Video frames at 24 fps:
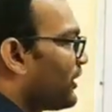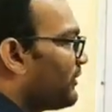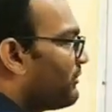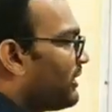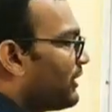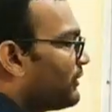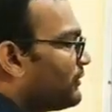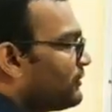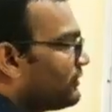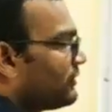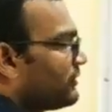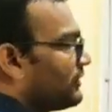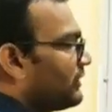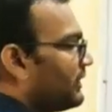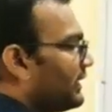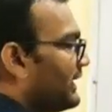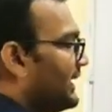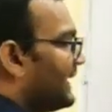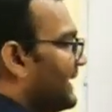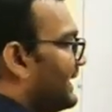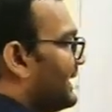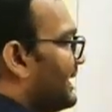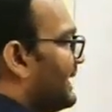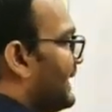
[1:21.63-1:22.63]
about
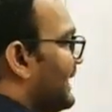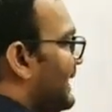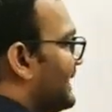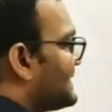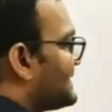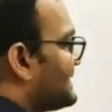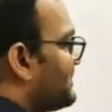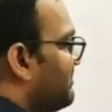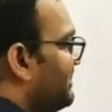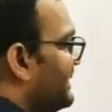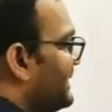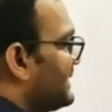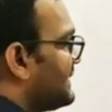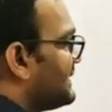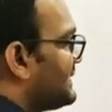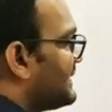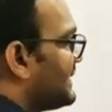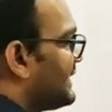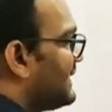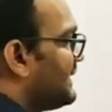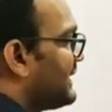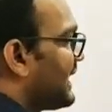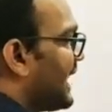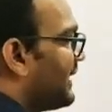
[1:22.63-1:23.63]

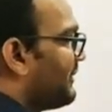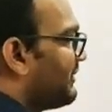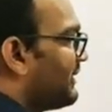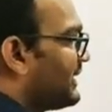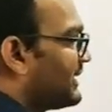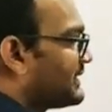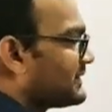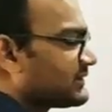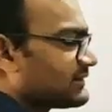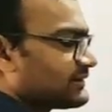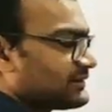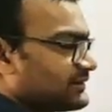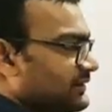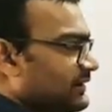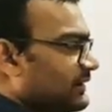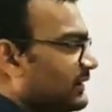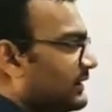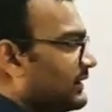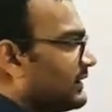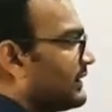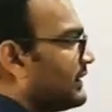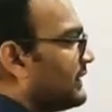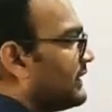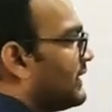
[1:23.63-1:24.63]
sp3 hybridization,
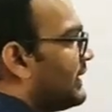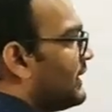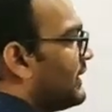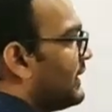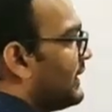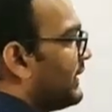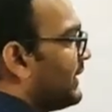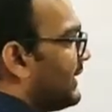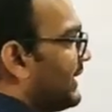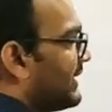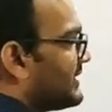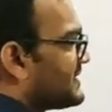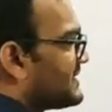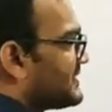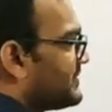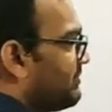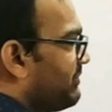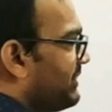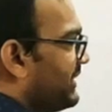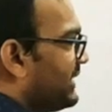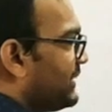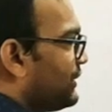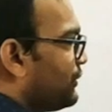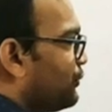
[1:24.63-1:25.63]

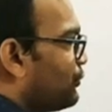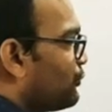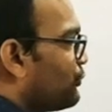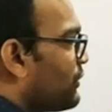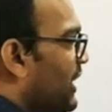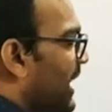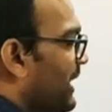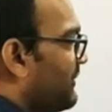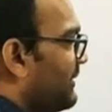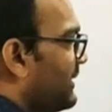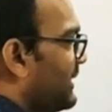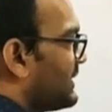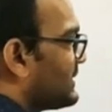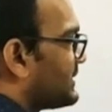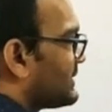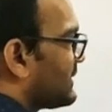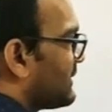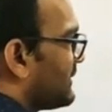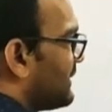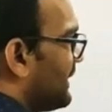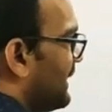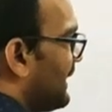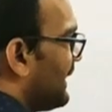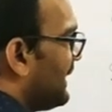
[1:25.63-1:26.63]
sp2
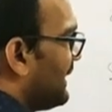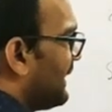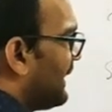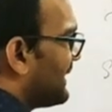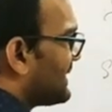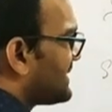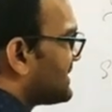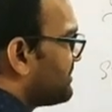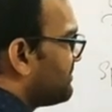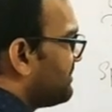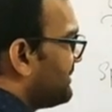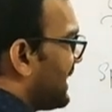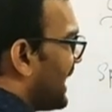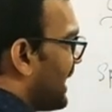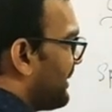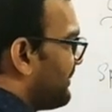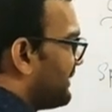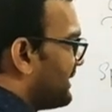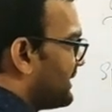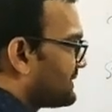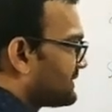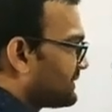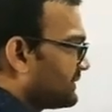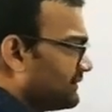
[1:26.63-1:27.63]
hybridization and sp
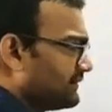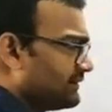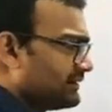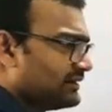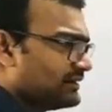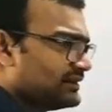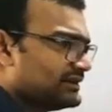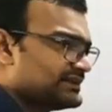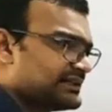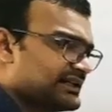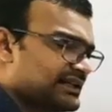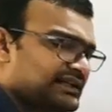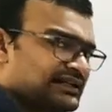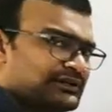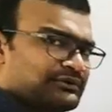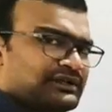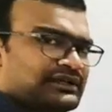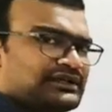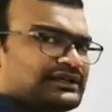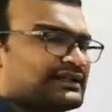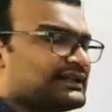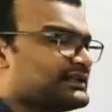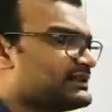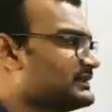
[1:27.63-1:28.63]
hybridization. Generally
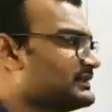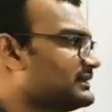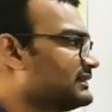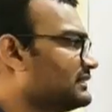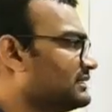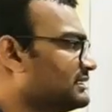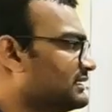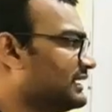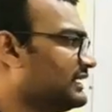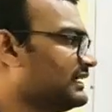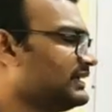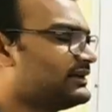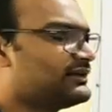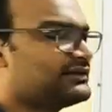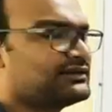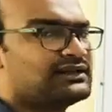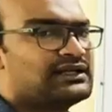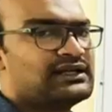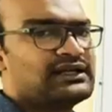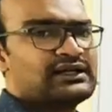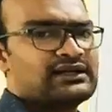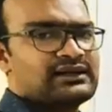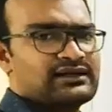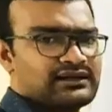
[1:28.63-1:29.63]
we take three
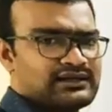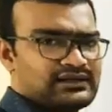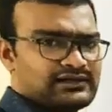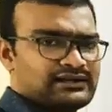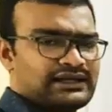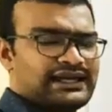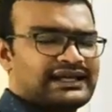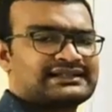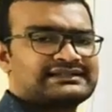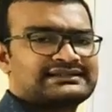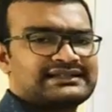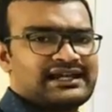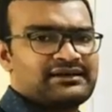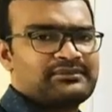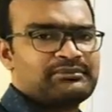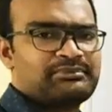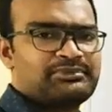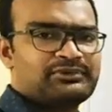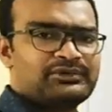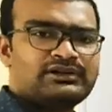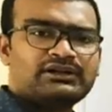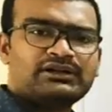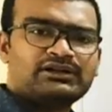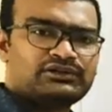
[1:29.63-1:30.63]

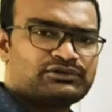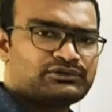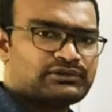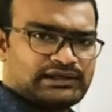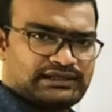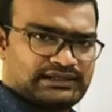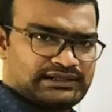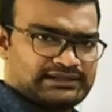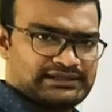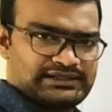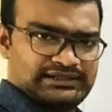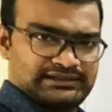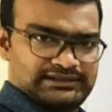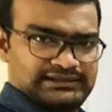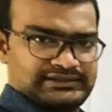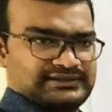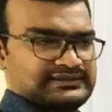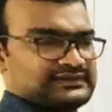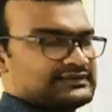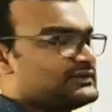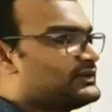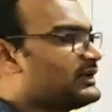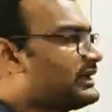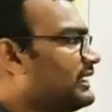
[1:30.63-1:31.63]
examples to understand
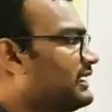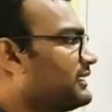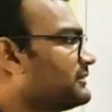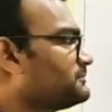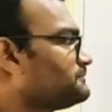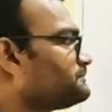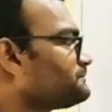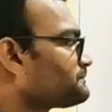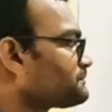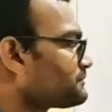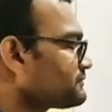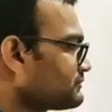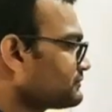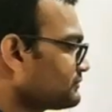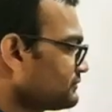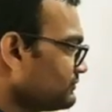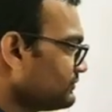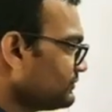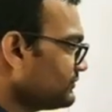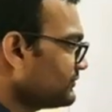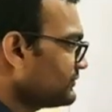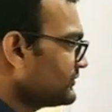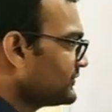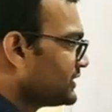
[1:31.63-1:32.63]
this. Okay.
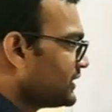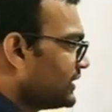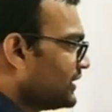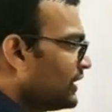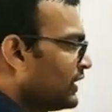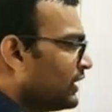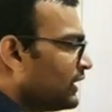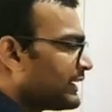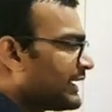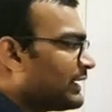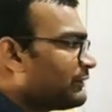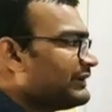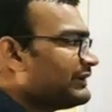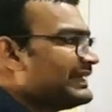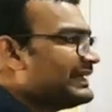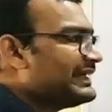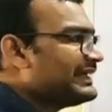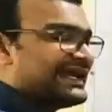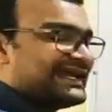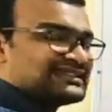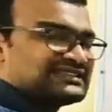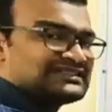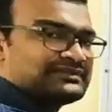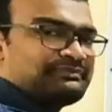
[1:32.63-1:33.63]
Now in
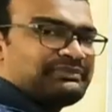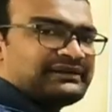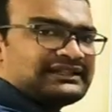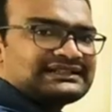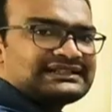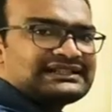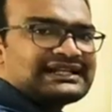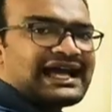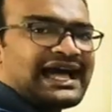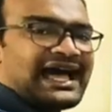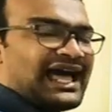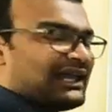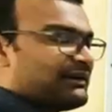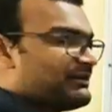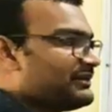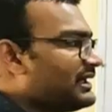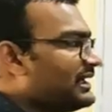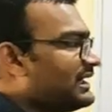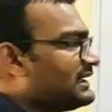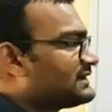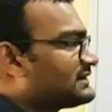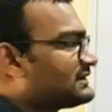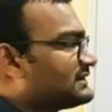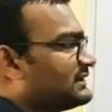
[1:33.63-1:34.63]
sp3
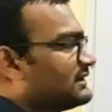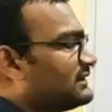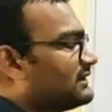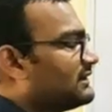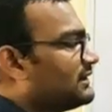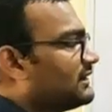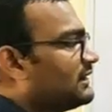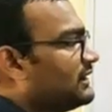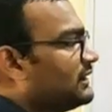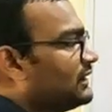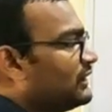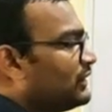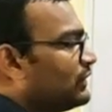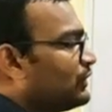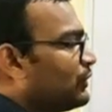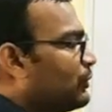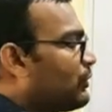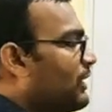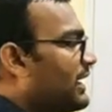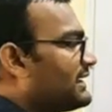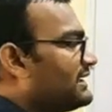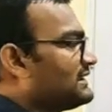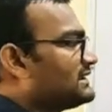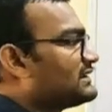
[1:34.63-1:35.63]
hybridization,
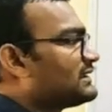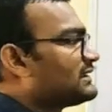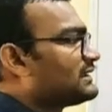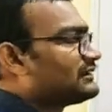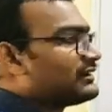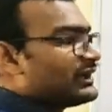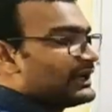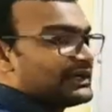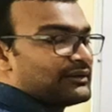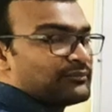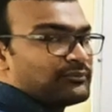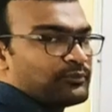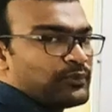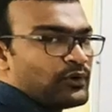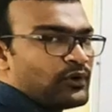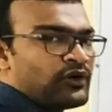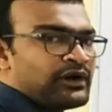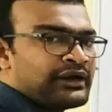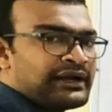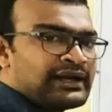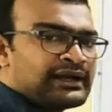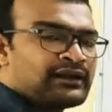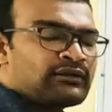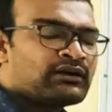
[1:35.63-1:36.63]
what is the
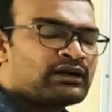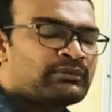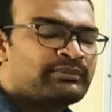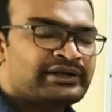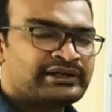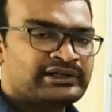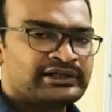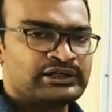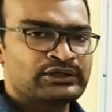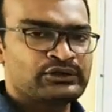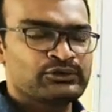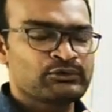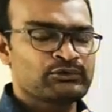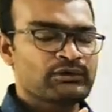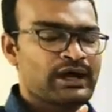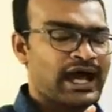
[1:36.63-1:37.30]
bond angle between two